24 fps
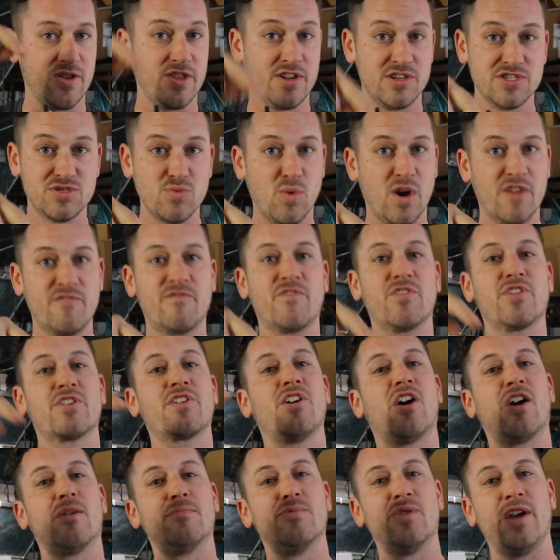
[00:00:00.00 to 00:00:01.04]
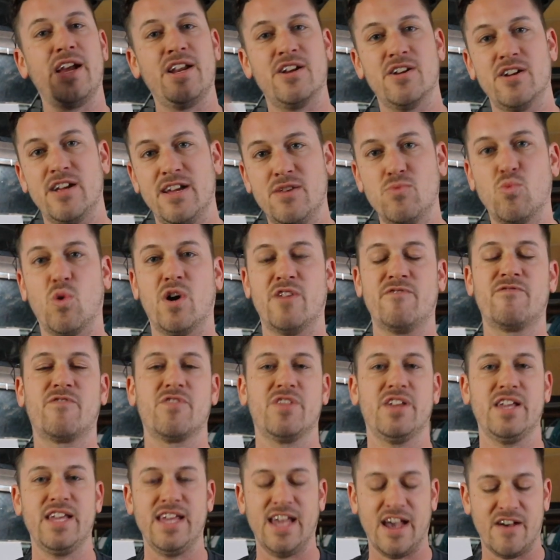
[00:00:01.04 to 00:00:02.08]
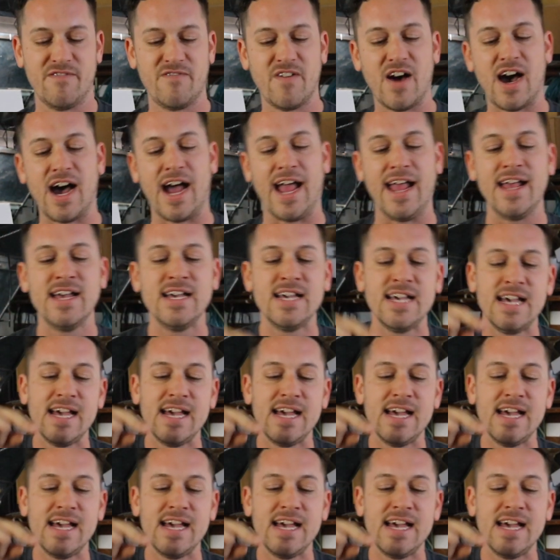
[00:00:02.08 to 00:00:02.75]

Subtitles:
There's one for the carburetor and one for the EFI.